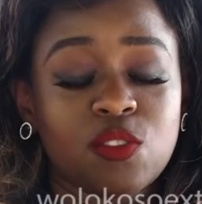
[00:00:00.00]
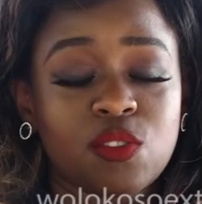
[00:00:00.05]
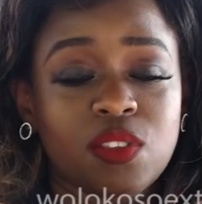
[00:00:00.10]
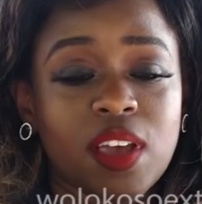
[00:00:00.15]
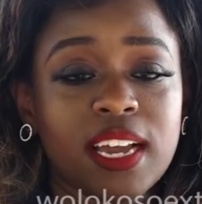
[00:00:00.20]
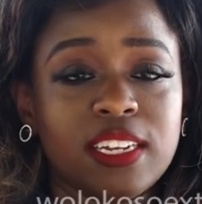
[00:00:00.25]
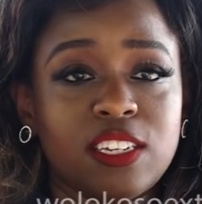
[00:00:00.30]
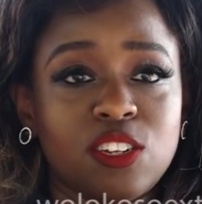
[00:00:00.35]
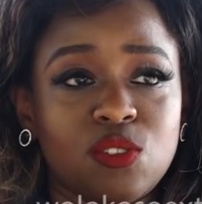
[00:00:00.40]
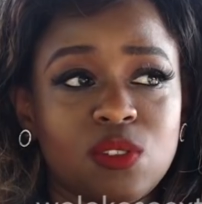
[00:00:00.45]

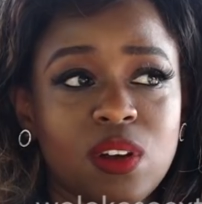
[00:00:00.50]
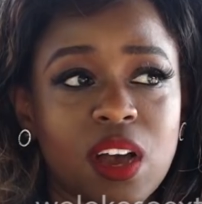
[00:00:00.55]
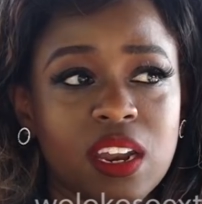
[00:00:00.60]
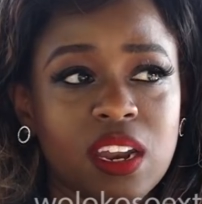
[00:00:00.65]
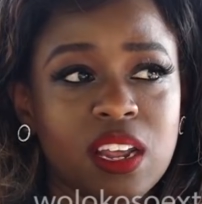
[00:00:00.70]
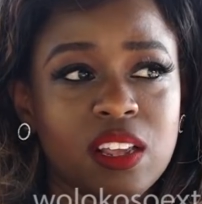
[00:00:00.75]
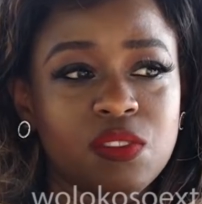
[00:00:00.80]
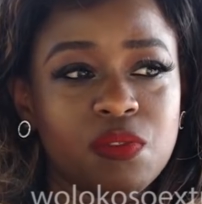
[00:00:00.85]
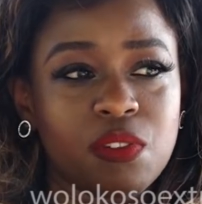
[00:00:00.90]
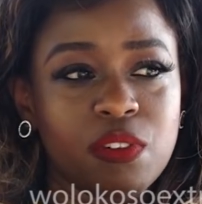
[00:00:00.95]
society in
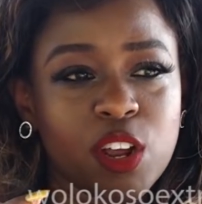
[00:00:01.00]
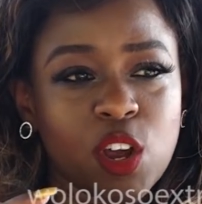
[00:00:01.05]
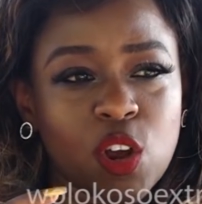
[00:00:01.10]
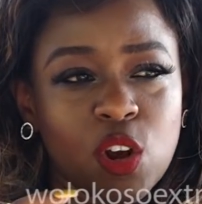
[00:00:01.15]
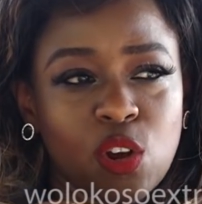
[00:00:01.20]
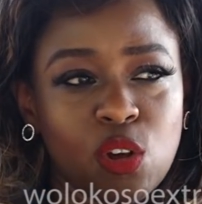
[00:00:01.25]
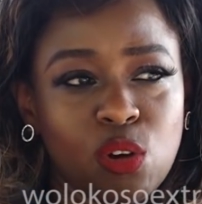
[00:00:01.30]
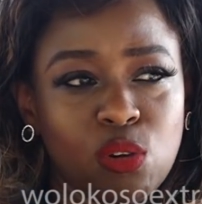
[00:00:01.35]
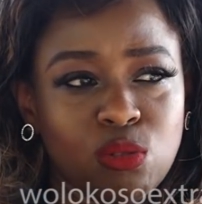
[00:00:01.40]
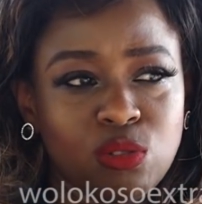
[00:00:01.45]
Uganda is very
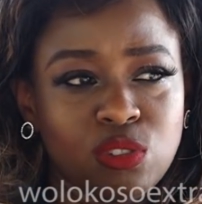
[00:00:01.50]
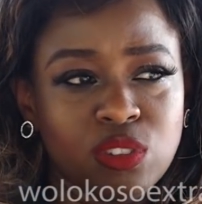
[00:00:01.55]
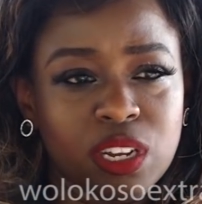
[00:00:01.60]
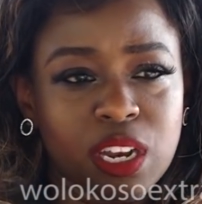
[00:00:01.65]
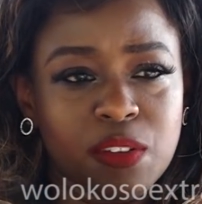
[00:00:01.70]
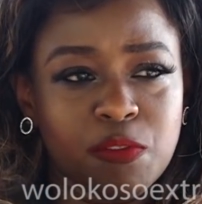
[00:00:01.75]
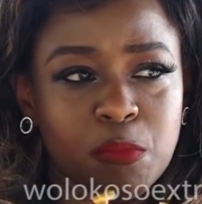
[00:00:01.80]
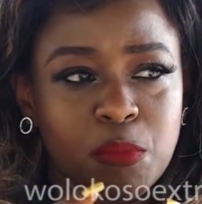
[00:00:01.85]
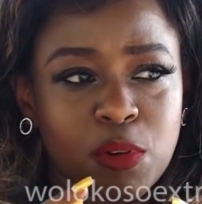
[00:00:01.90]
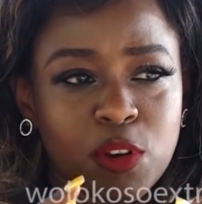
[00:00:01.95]
closed,
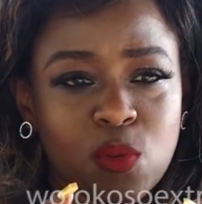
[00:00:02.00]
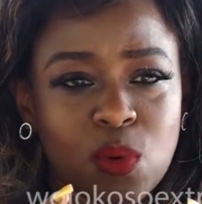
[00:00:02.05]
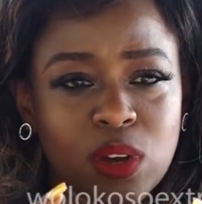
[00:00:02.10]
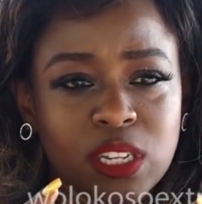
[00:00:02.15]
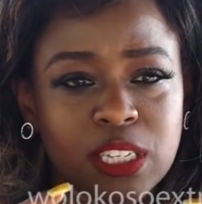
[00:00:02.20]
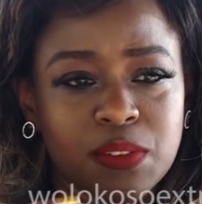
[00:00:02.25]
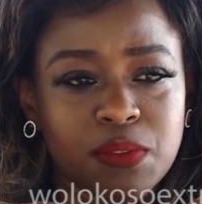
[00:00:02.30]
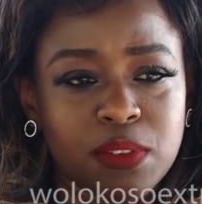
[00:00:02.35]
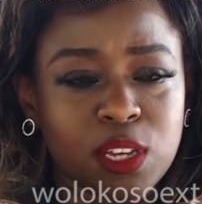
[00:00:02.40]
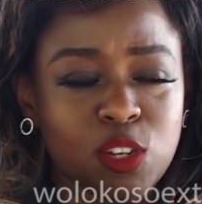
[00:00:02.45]
and everybody
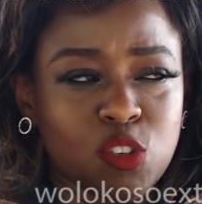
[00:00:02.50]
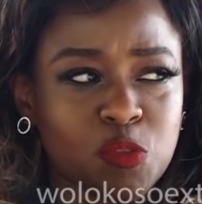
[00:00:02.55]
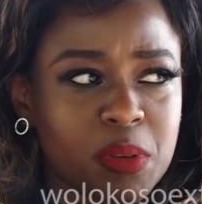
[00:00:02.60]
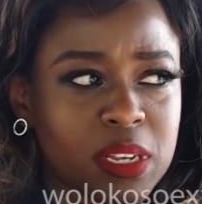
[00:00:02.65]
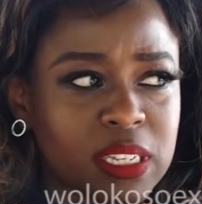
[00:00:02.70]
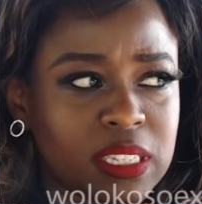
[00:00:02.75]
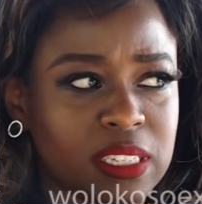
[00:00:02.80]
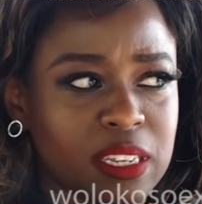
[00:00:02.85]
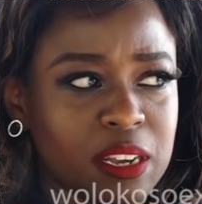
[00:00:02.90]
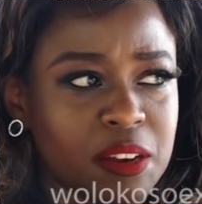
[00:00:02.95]
wants everything to
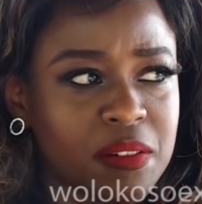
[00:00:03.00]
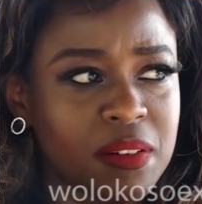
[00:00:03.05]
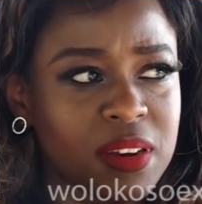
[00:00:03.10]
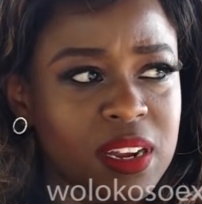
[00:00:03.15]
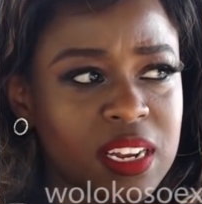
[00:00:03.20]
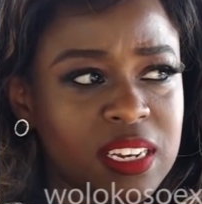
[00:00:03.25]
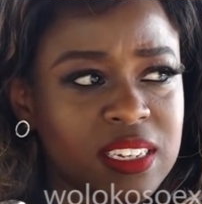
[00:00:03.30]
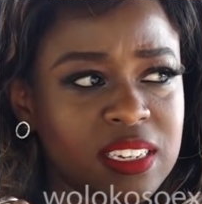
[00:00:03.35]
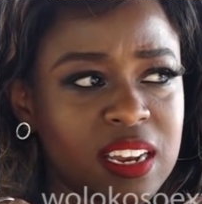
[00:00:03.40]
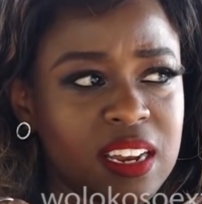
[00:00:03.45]
be a
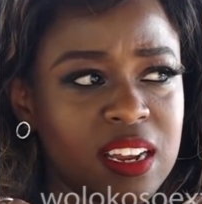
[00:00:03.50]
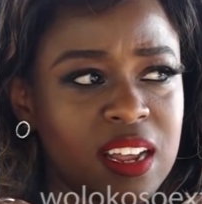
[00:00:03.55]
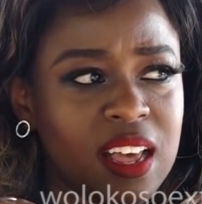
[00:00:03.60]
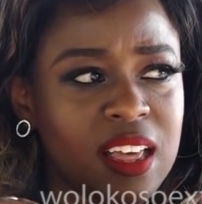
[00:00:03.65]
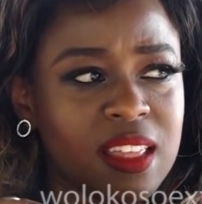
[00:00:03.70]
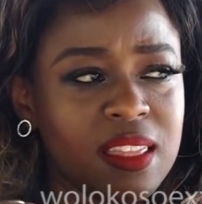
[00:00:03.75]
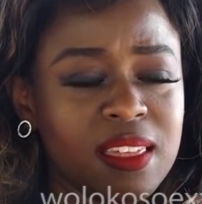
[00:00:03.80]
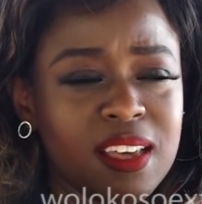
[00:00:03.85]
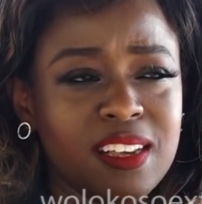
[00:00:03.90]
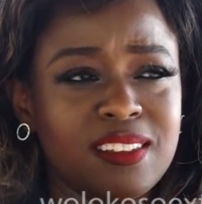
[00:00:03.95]
secret, and
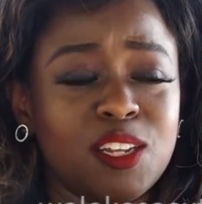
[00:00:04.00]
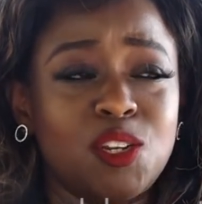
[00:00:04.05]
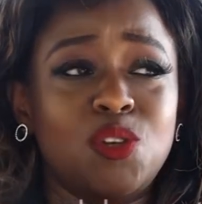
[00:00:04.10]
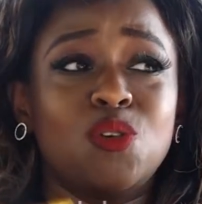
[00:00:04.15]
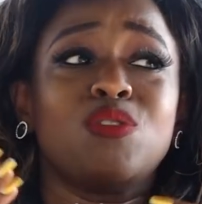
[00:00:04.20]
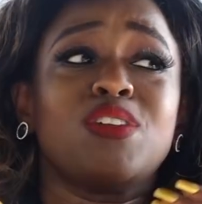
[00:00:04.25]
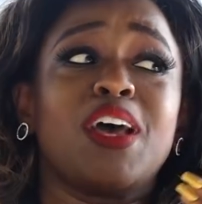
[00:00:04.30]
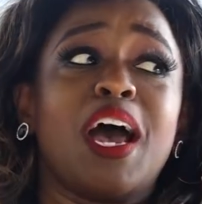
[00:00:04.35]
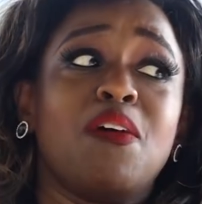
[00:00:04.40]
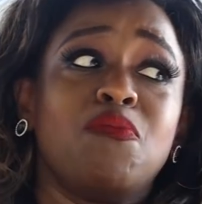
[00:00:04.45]
things that
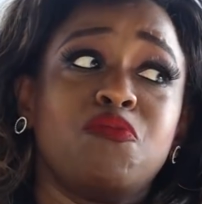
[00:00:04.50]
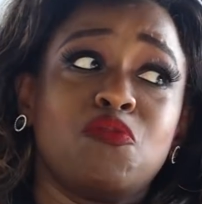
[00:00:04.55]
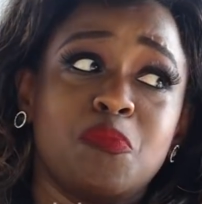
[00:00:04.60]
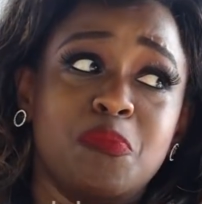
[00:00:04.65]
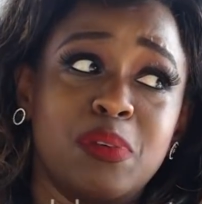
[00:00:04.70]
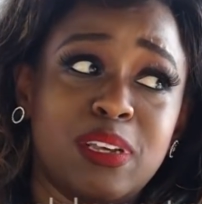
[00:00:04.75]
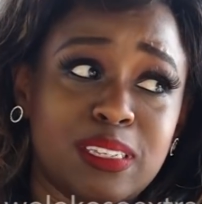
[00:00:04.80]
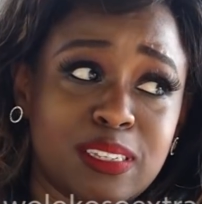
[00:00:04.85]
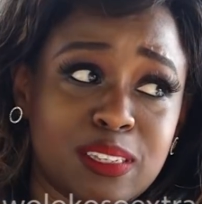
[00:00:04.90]
don't have to be a